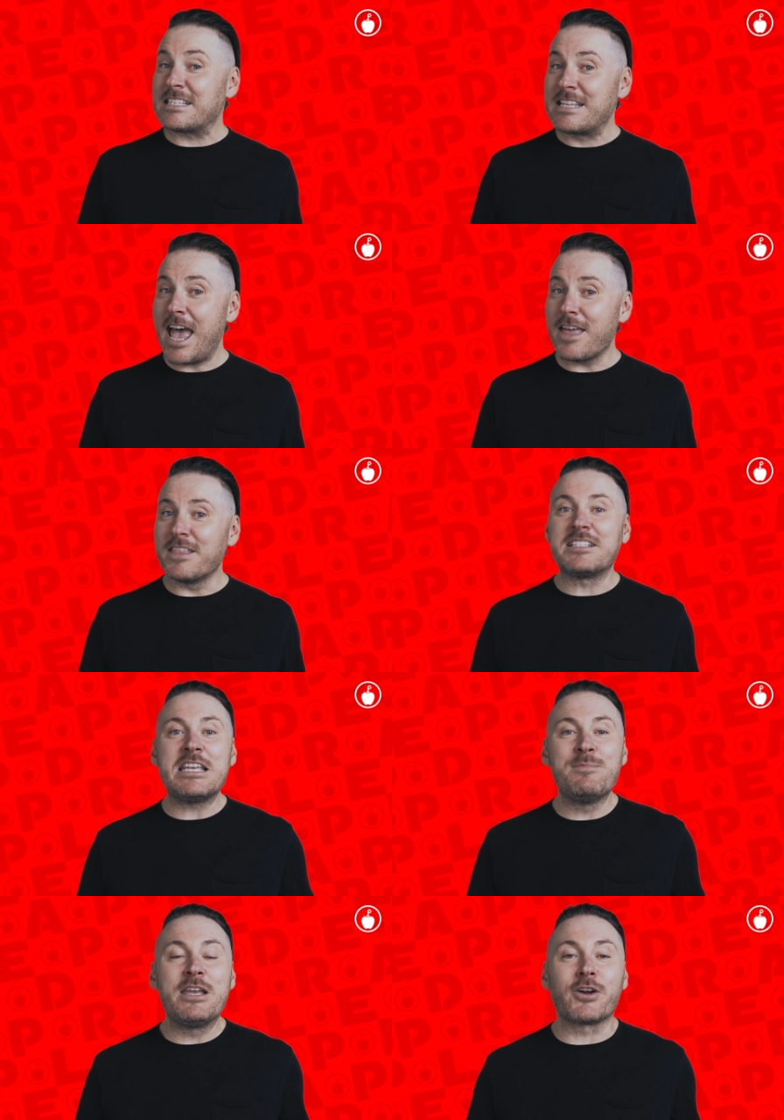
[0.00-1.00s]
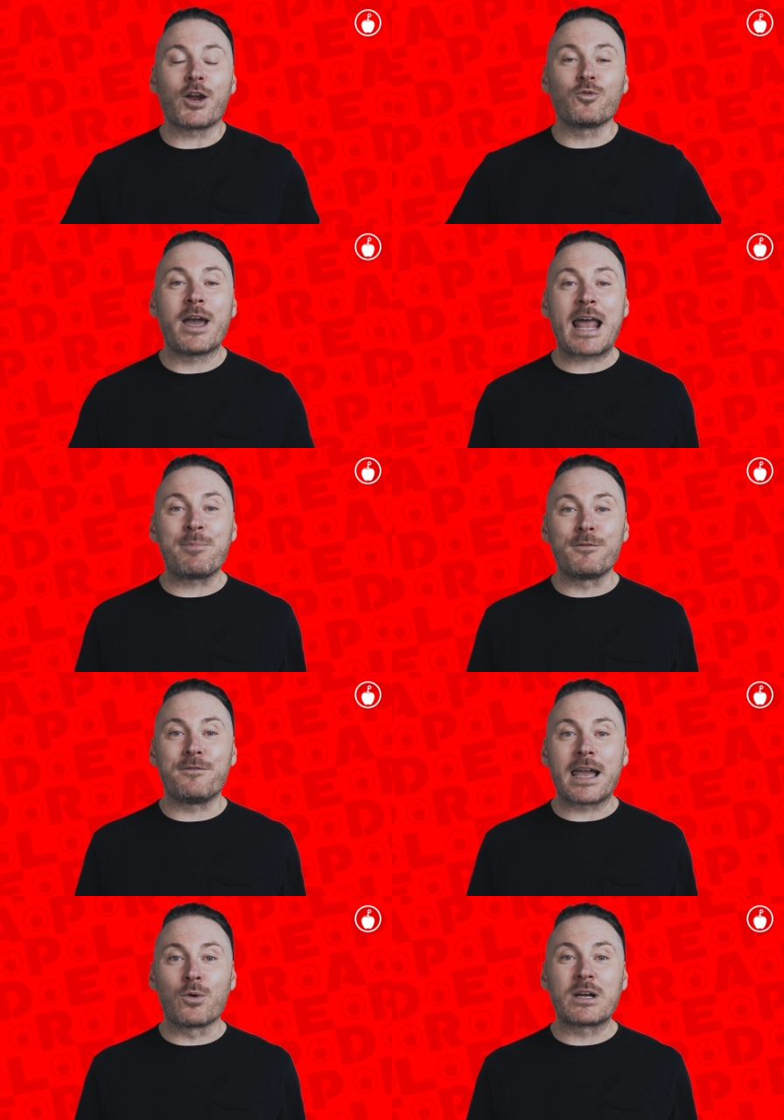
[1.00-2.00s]
said, the team here at Red Apple
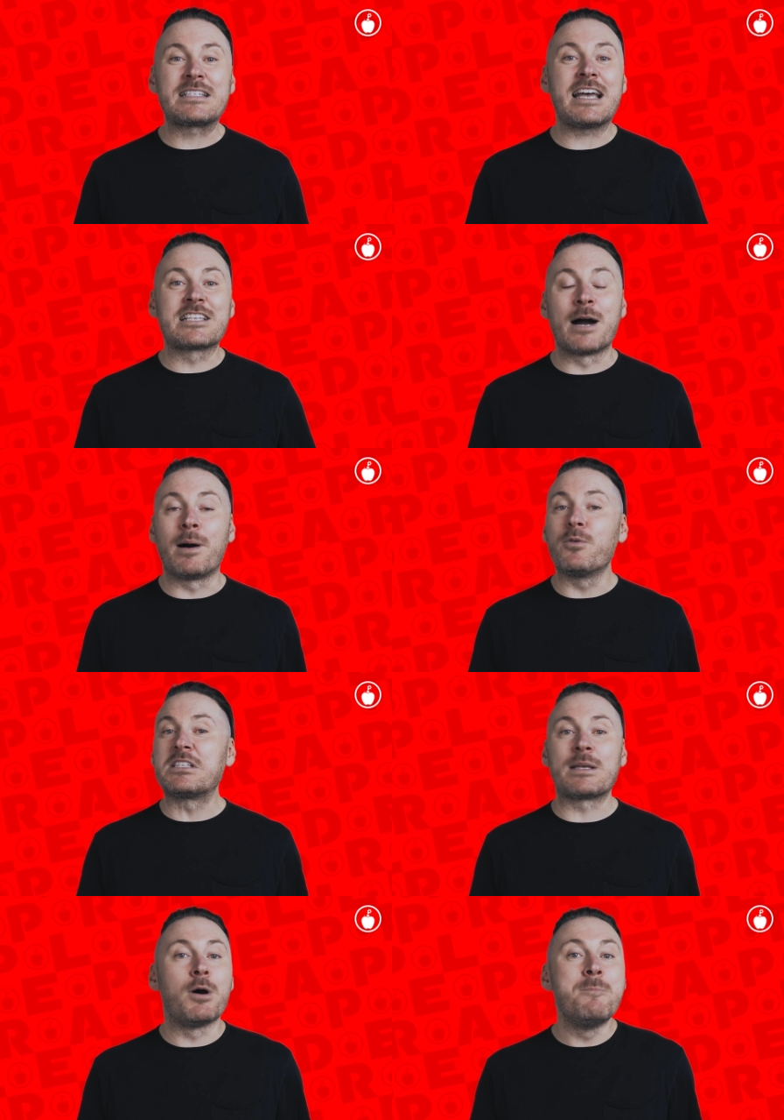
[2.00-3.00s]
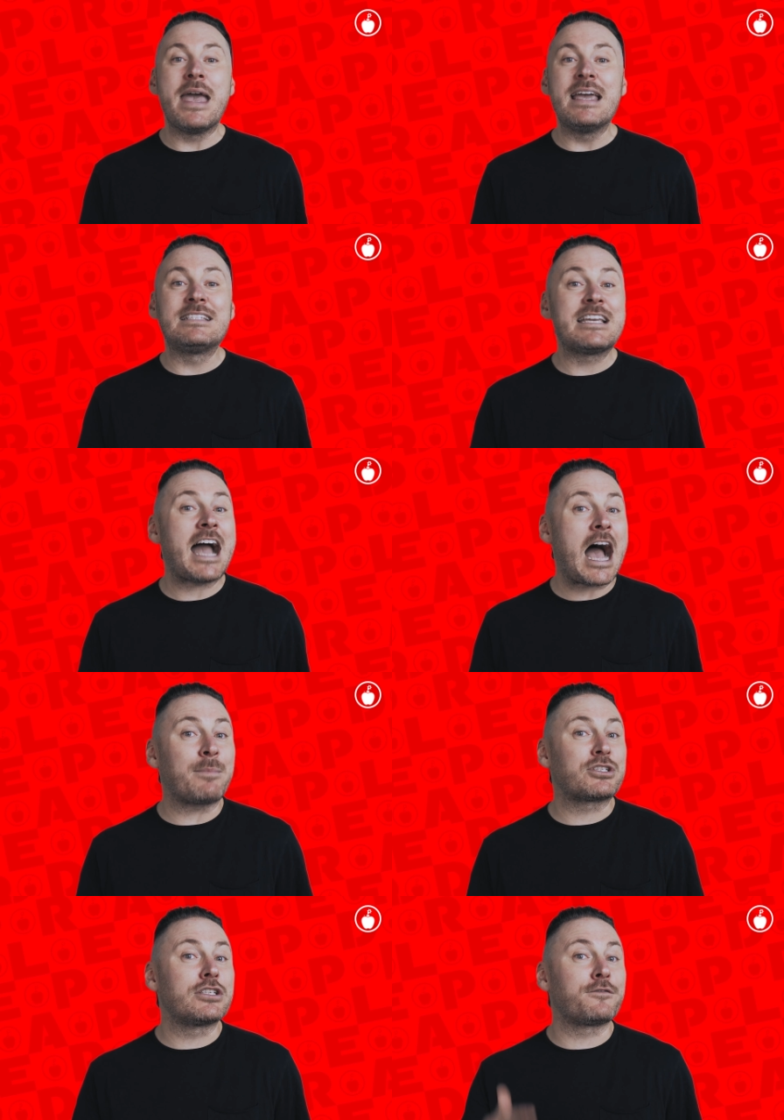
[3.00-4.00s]
Fireworks has come up with some amazing
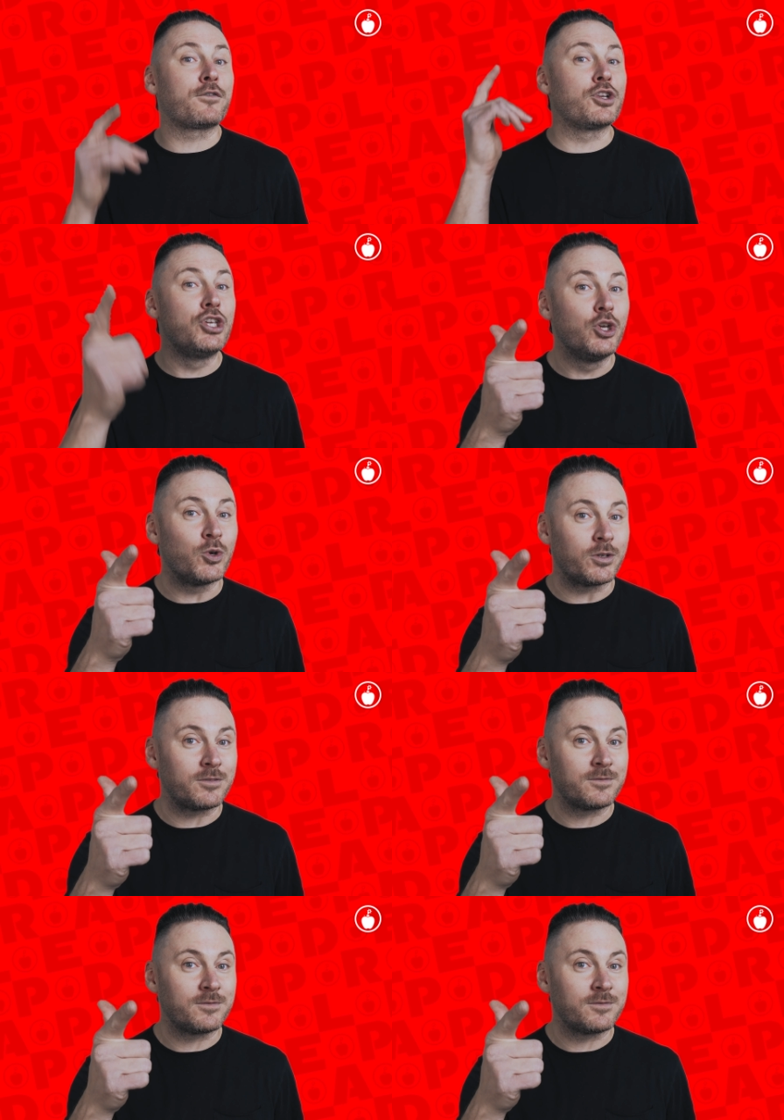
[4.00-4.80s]
options for you.